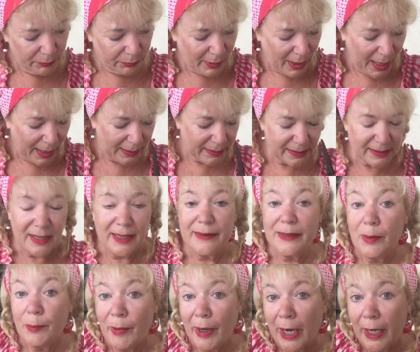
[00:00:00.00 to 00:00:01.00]
the rocks
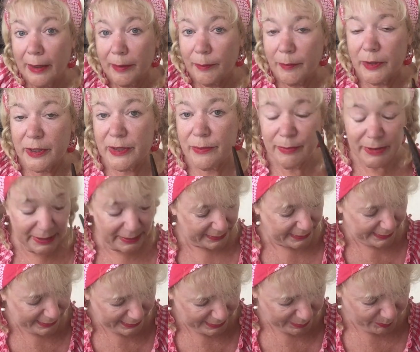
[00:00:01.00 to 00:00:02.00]
on the bottom, because Miss
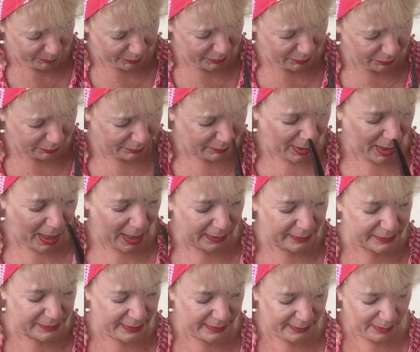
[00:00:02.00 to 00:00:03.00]
Katie put
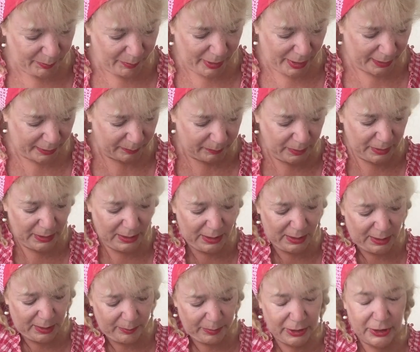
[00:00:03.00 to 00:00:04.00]
rocks on the bottom
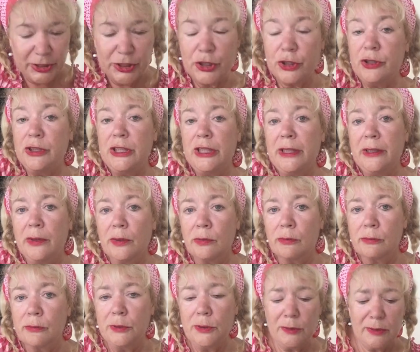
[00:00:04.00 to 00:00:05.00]
because you need the
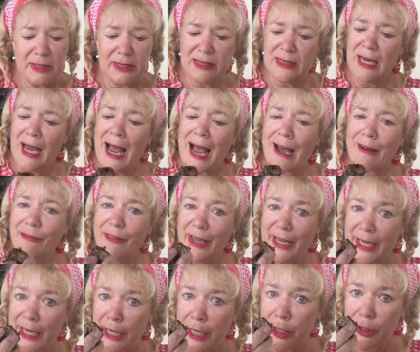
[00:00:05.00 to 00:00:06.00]
roots to have
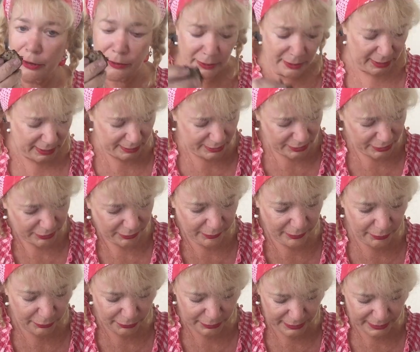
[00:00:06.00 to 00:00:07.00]
air. So
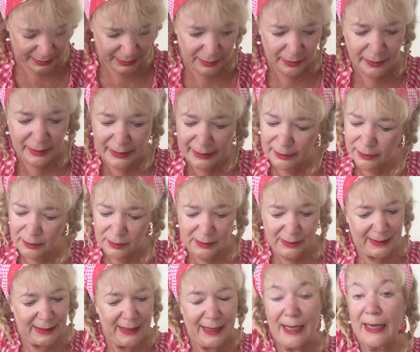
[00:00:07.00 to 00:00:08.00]
they're still there,
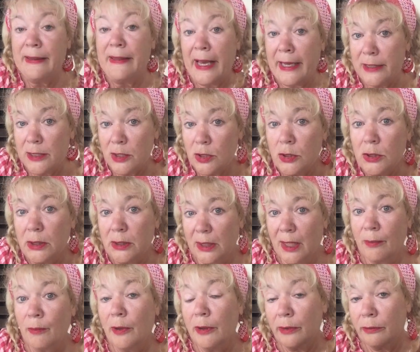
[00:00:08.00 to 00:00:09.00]
and that's good.
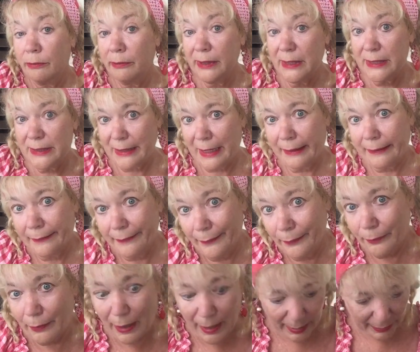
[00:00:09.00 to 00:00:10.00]
I'm going to recycle
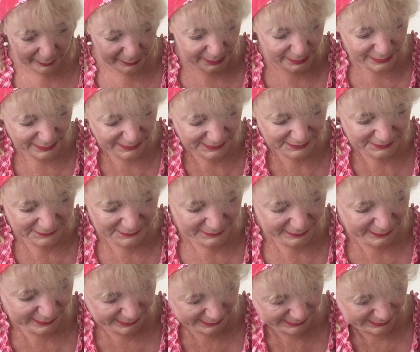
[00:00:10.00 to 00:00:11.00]
the rocks.
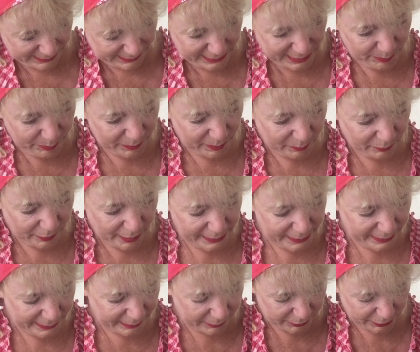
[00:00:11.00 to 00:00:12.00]
Keep them
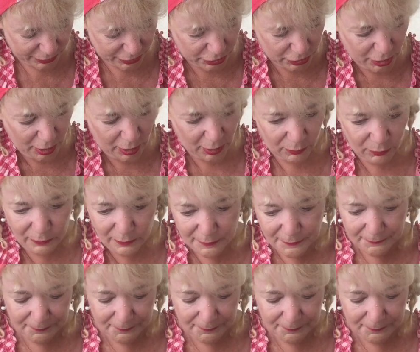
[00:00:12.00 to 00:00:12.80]
right in there. So,